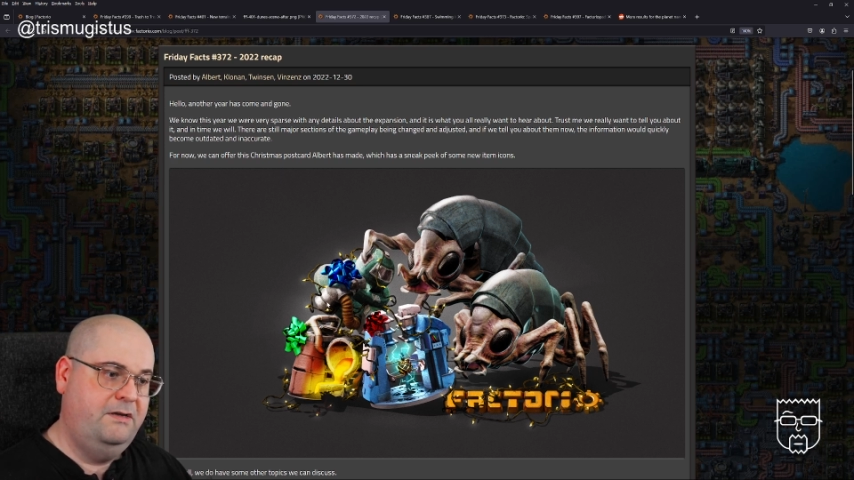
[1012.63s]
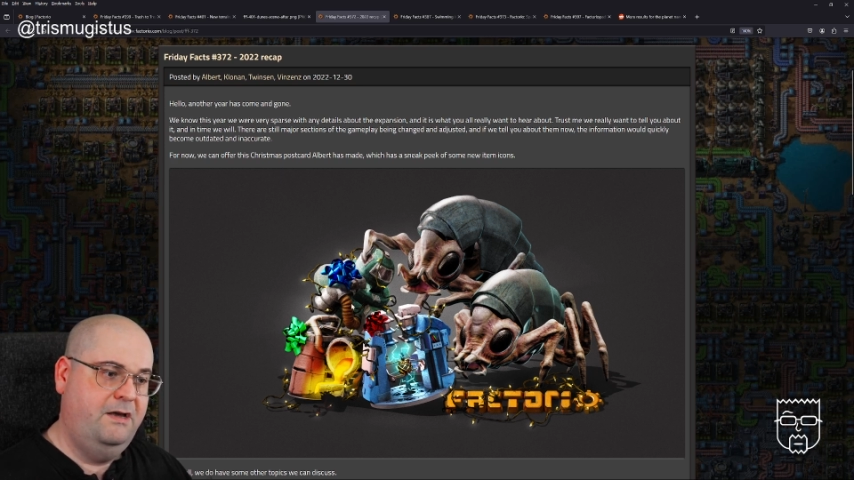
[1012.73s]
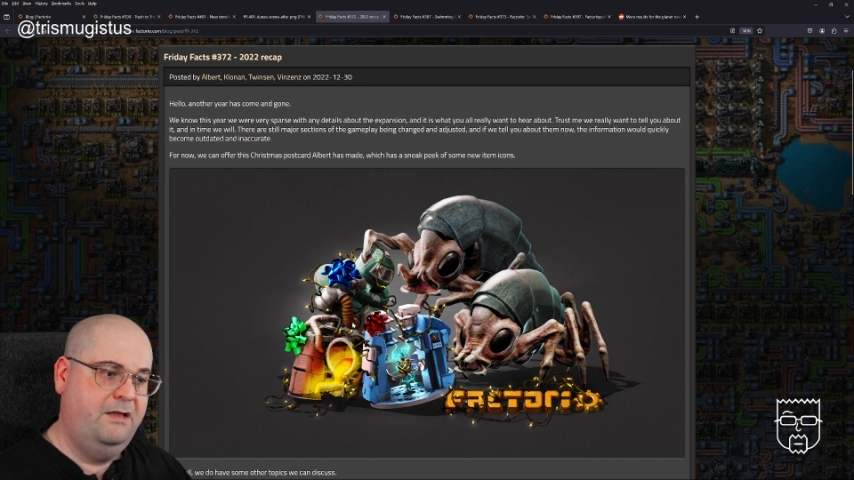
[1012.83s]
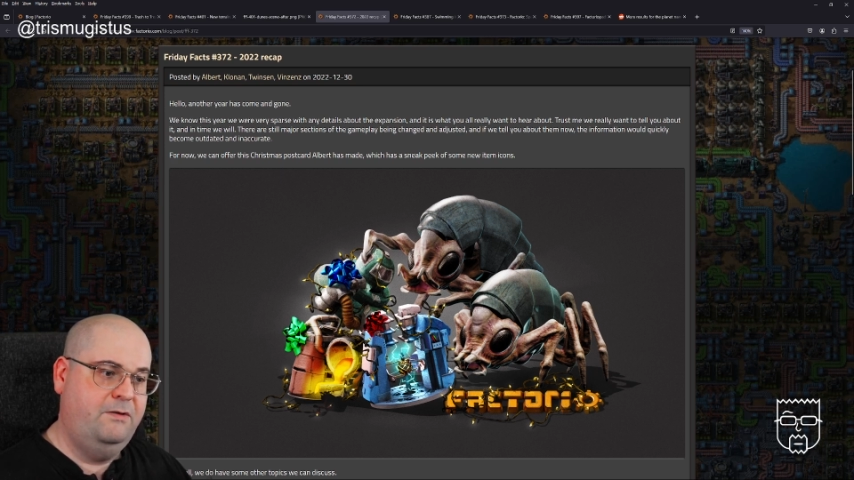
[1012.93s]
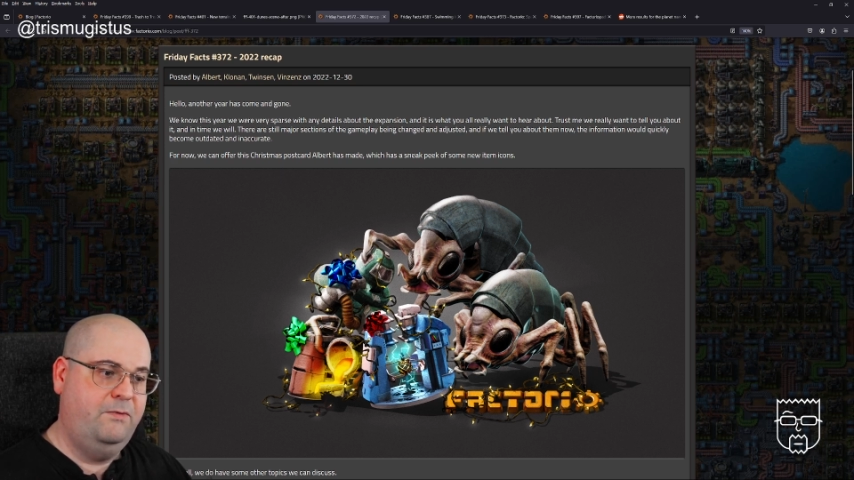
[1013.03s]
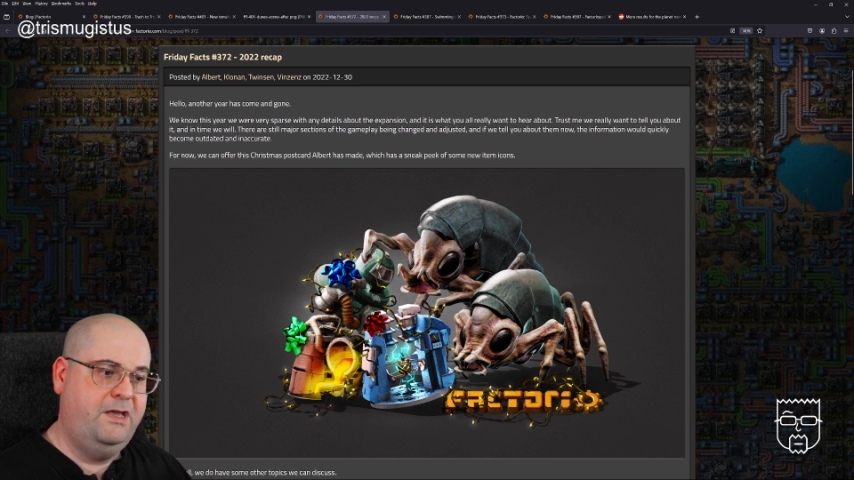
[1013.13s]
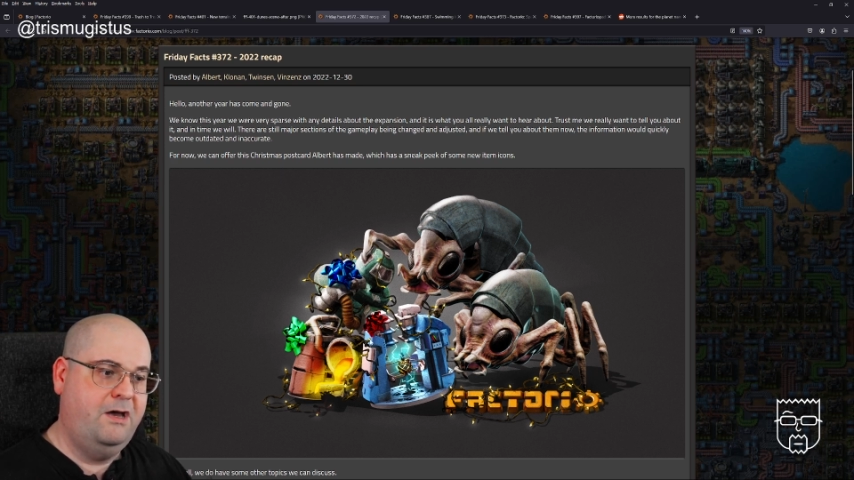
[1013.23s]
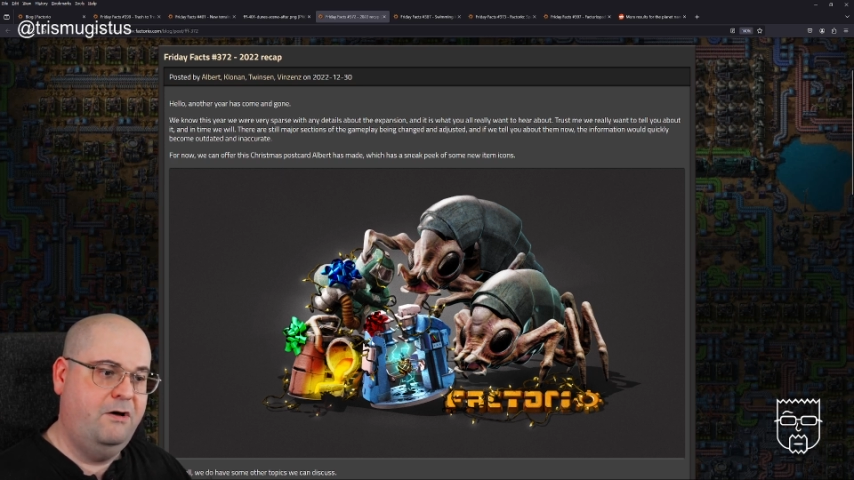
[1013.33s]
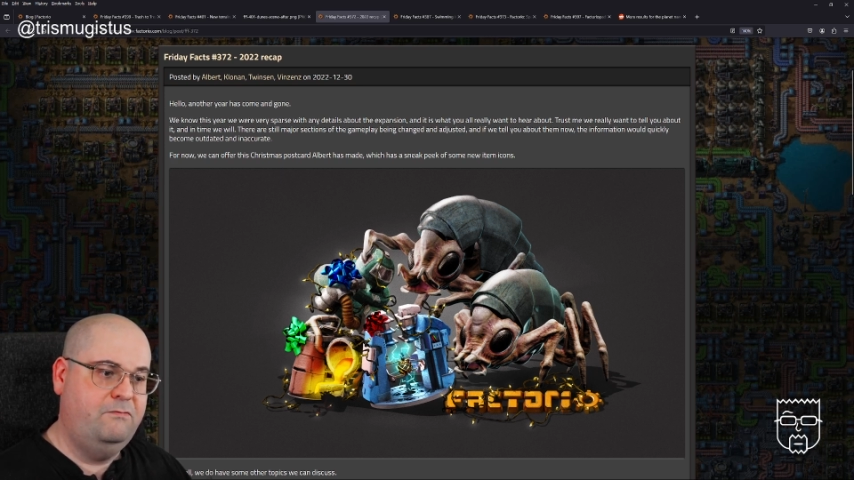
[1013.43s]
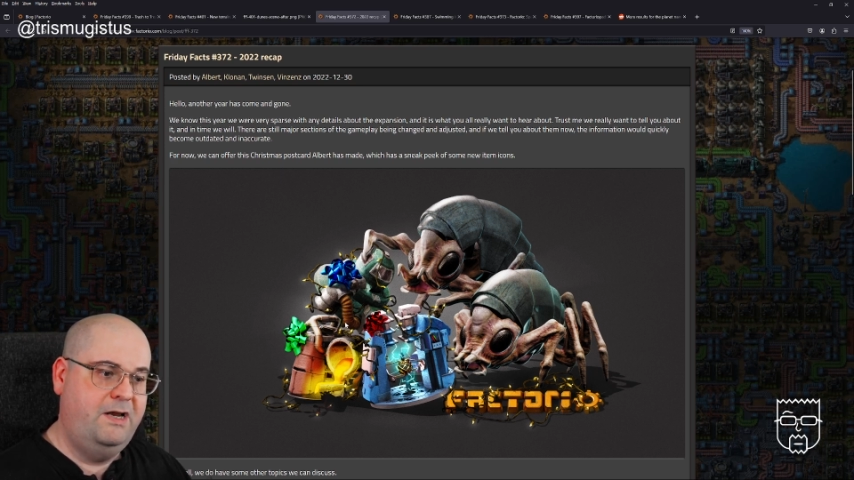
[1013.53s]
that we
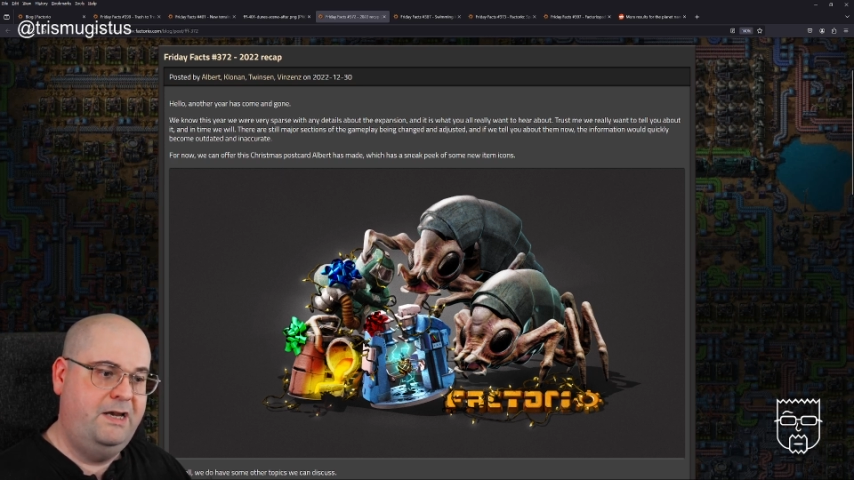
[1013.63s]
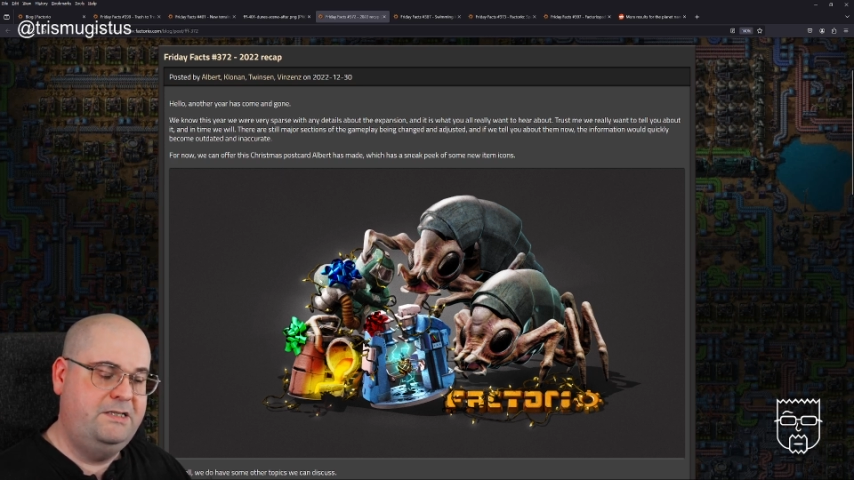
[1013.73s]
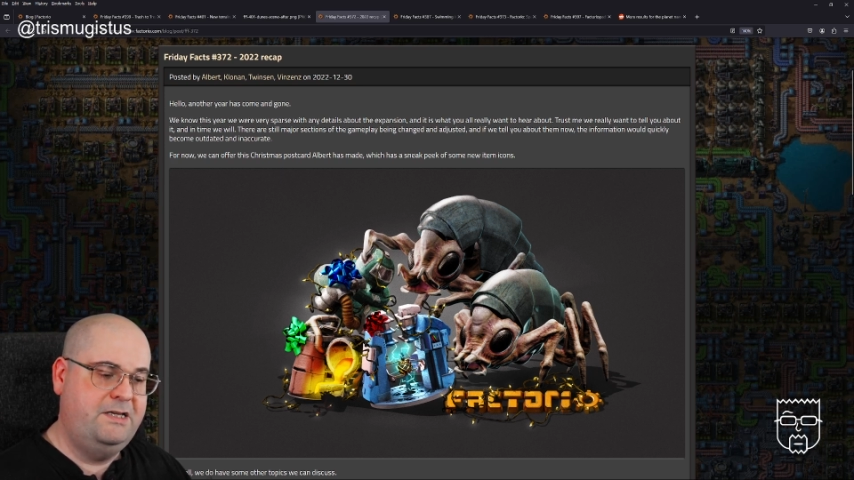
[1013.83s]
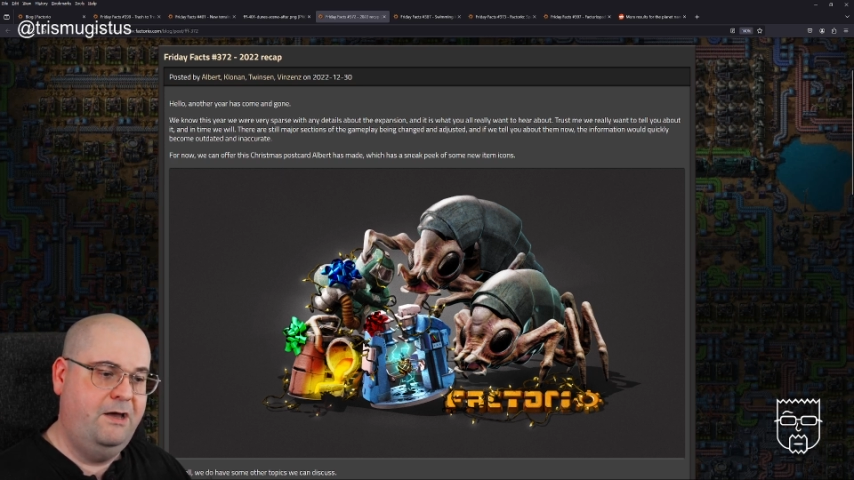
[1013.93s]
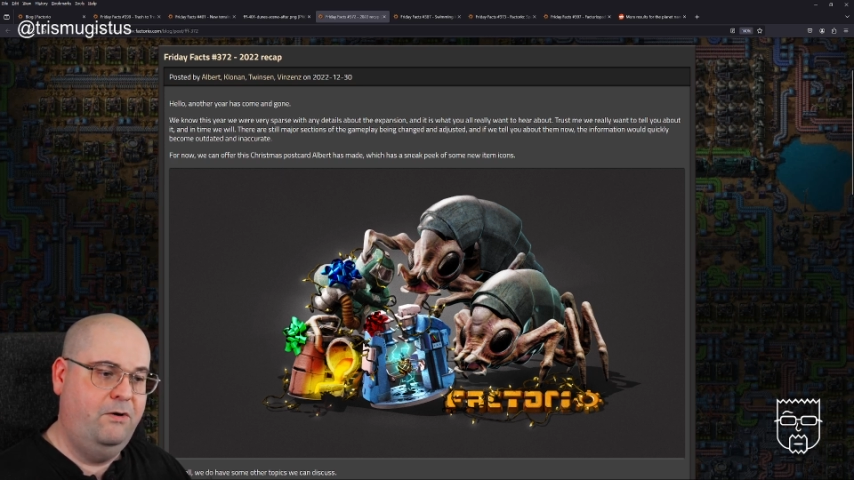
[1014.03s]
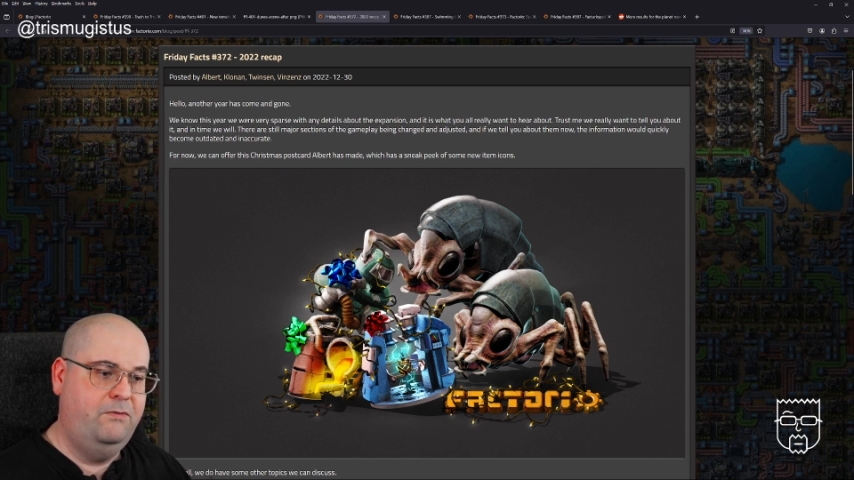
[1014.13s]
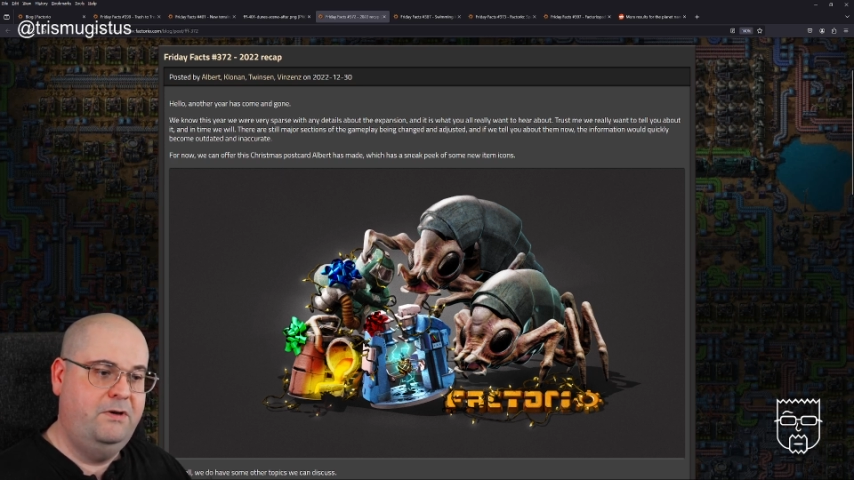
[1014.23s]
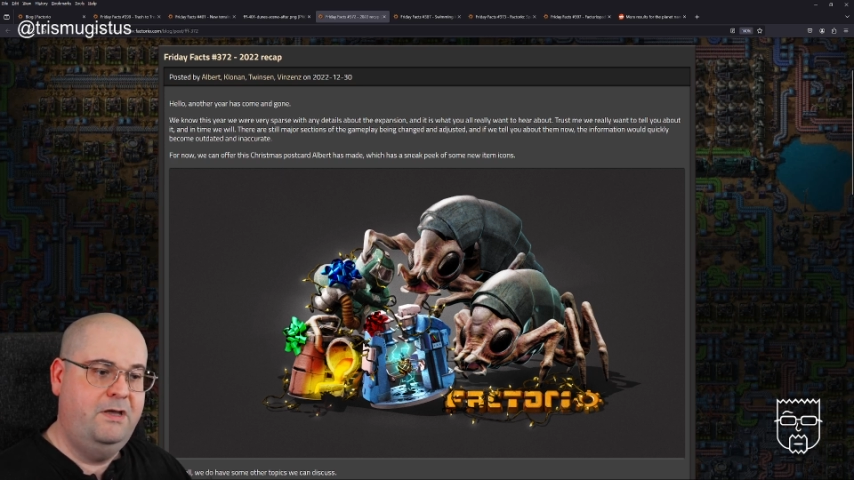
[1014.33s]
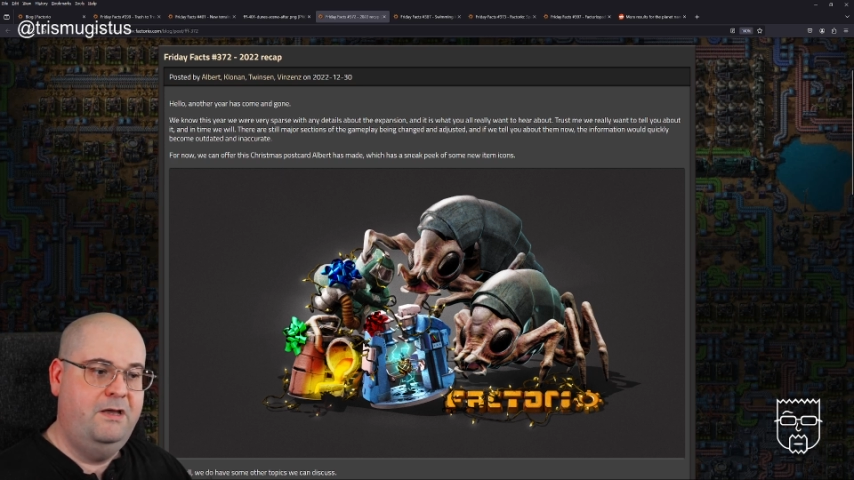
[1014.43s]
can't really tell.